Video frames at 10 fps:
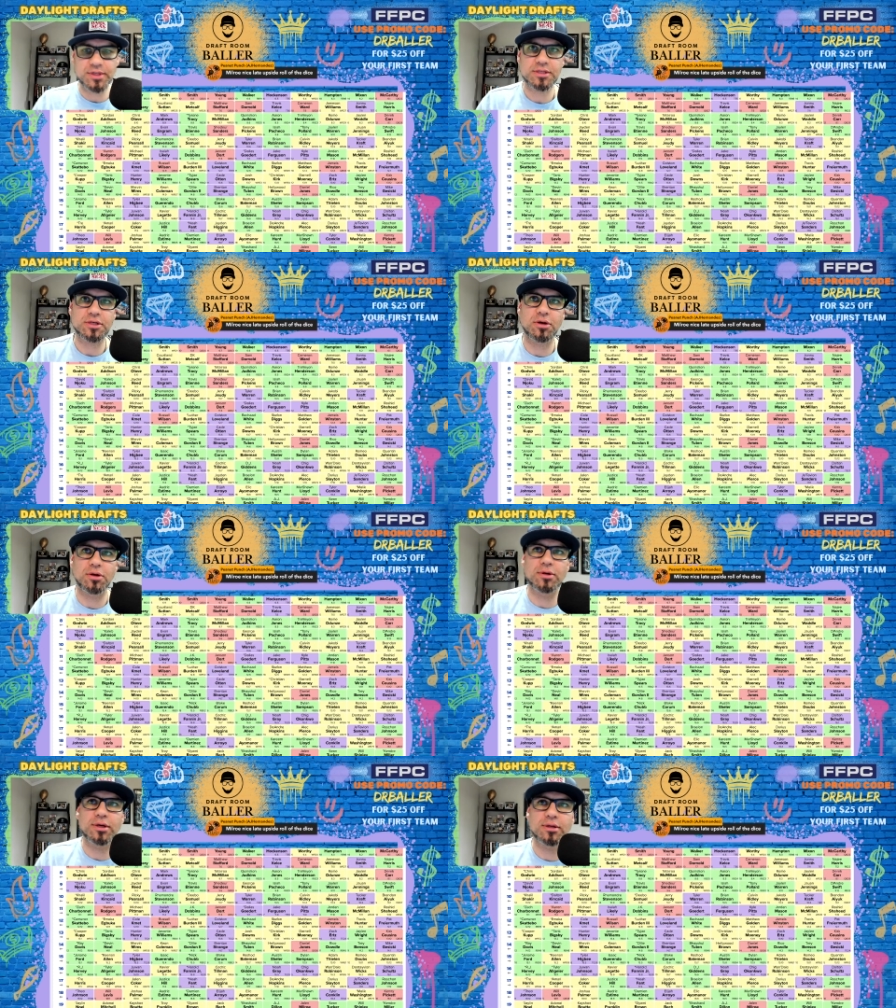
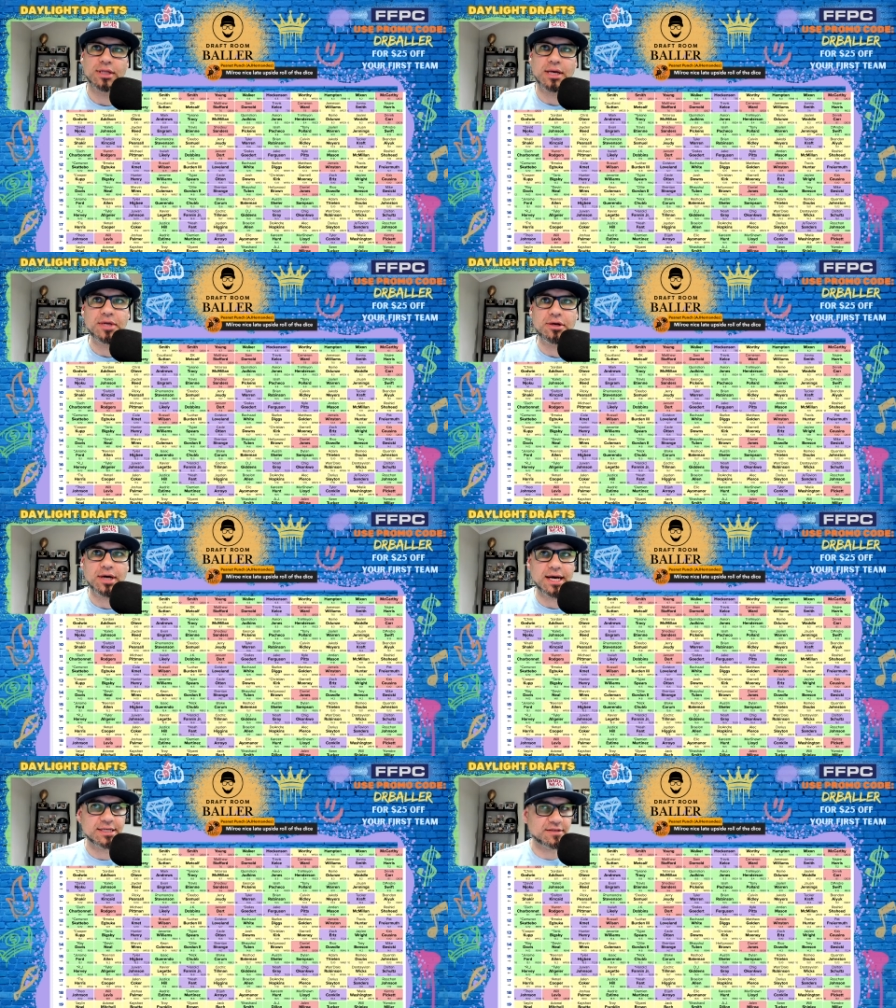So let me know,
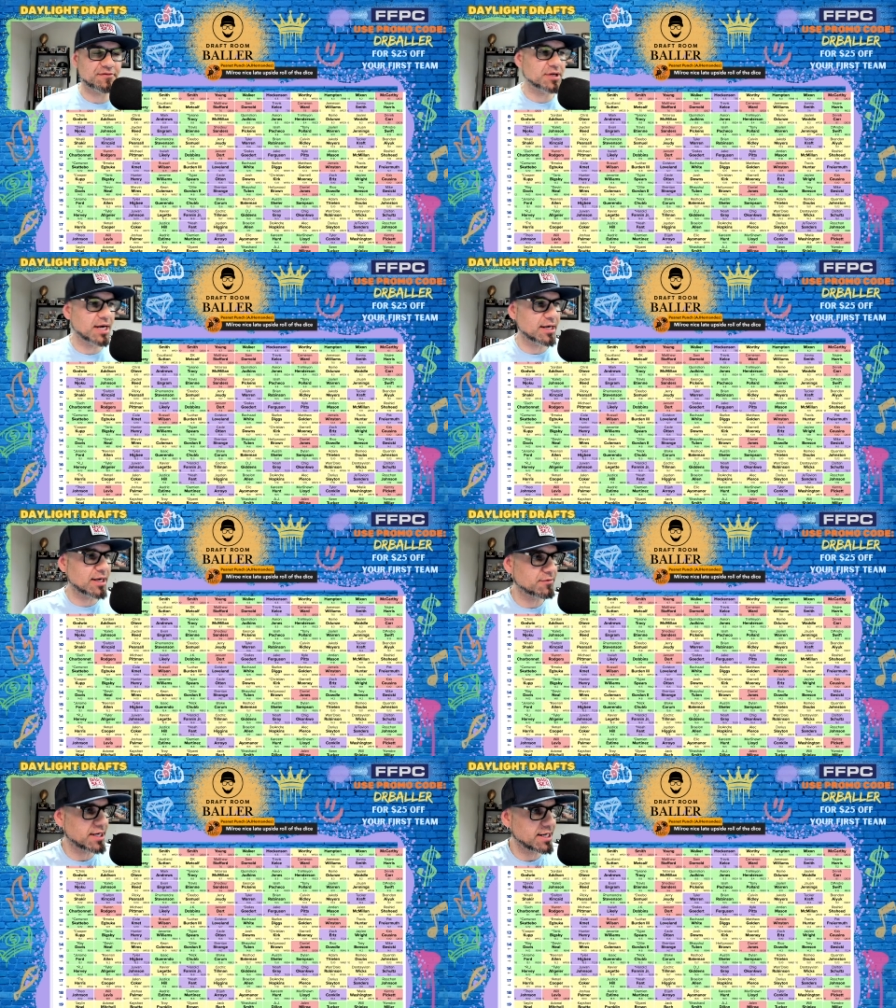guys, if you're not
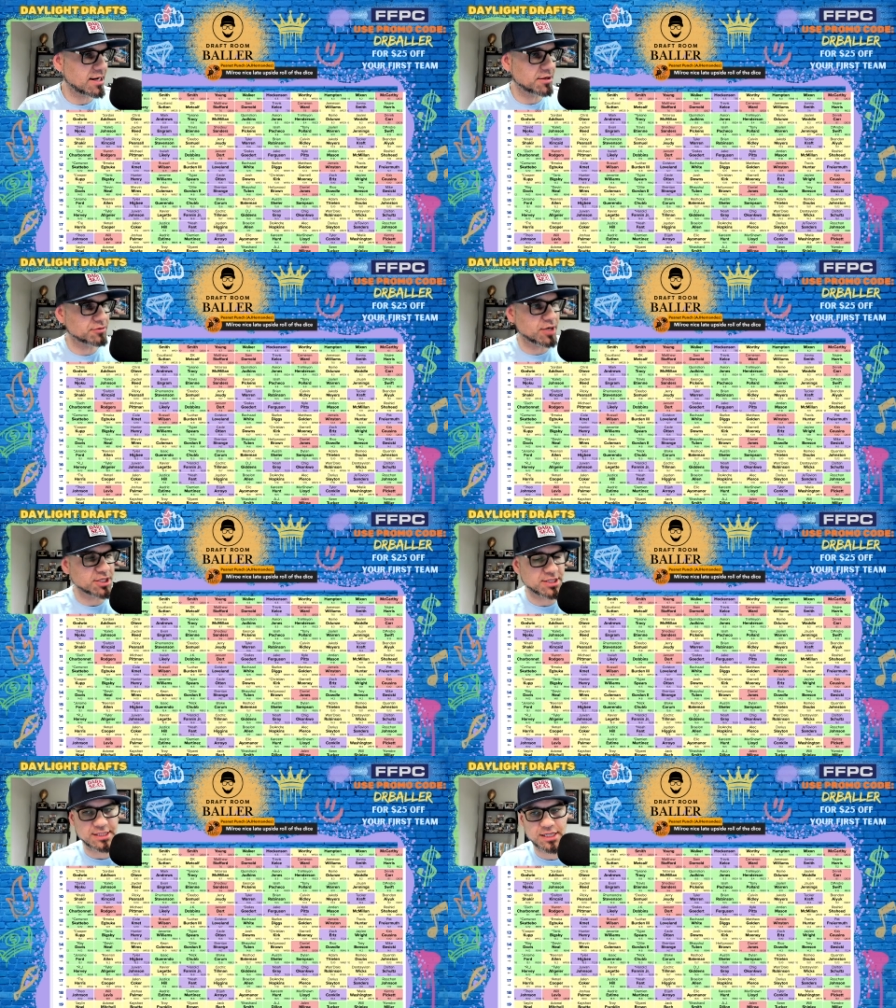on right now and you
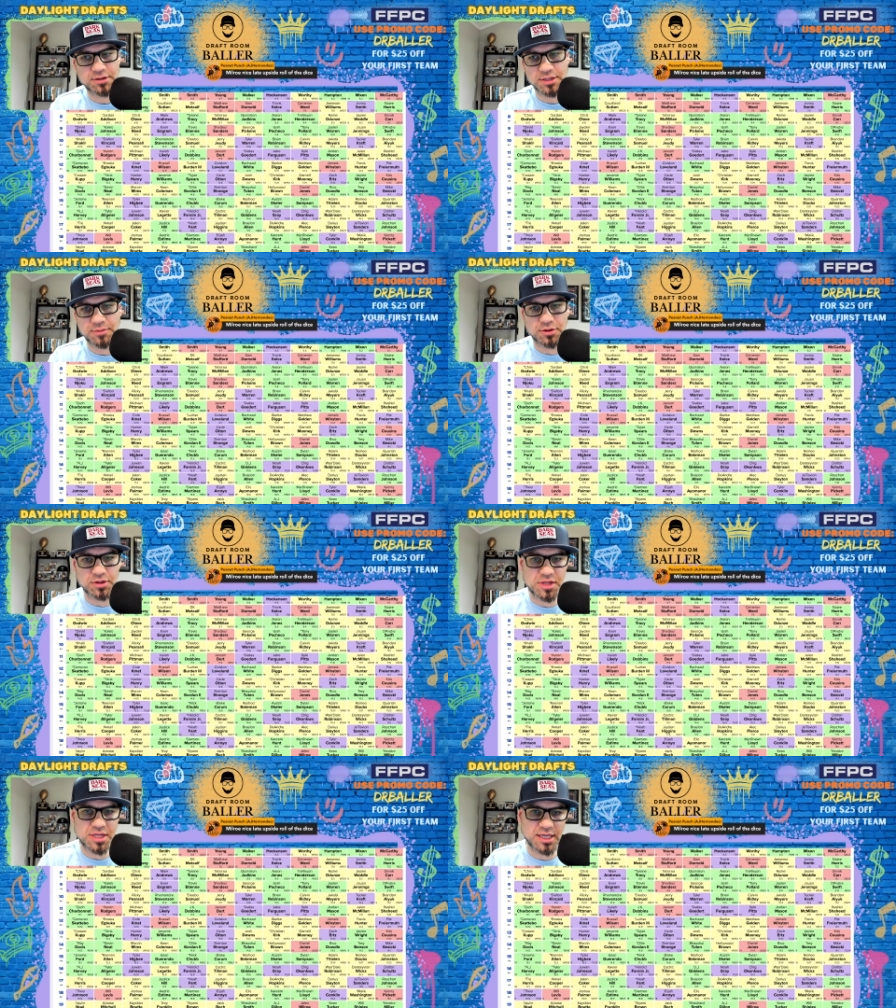watch this later, let me know
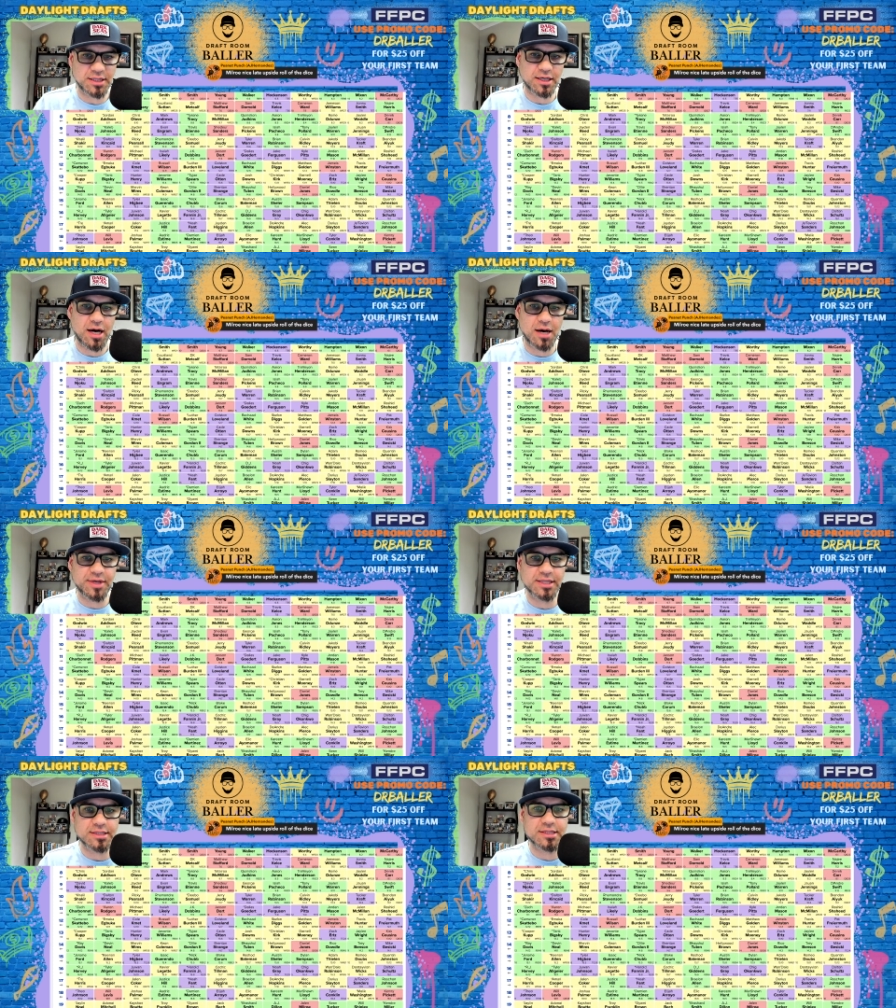what you think in the
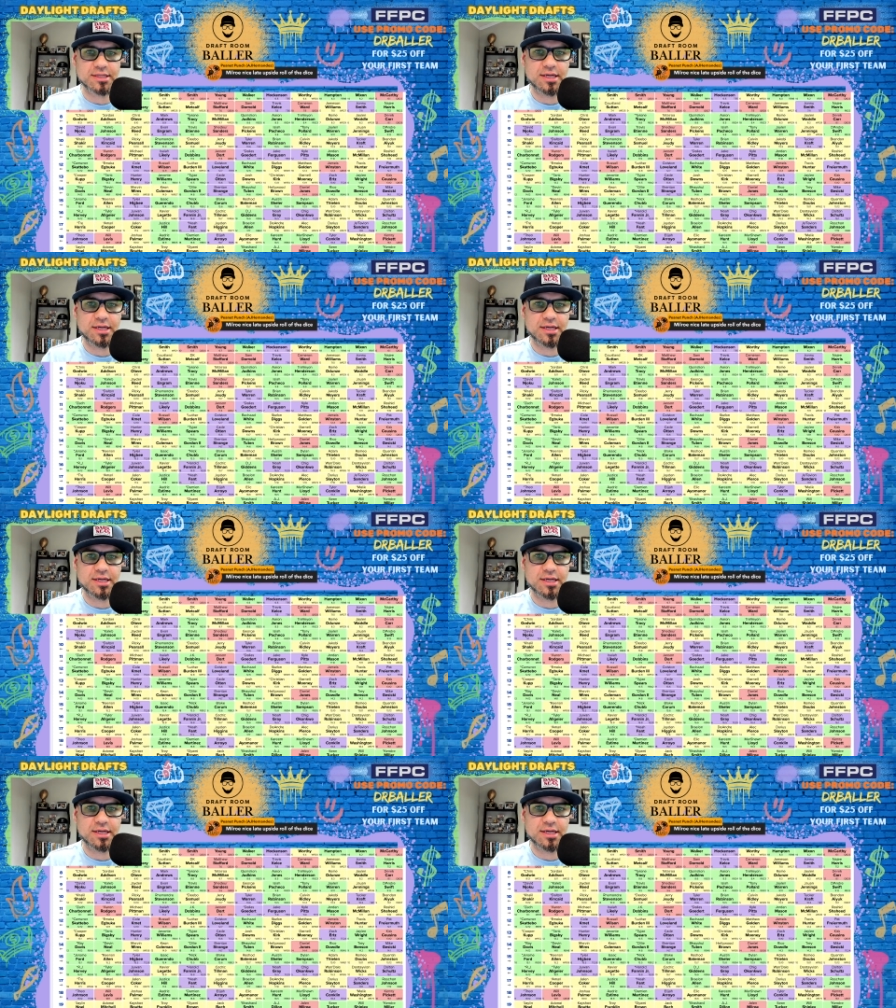comments.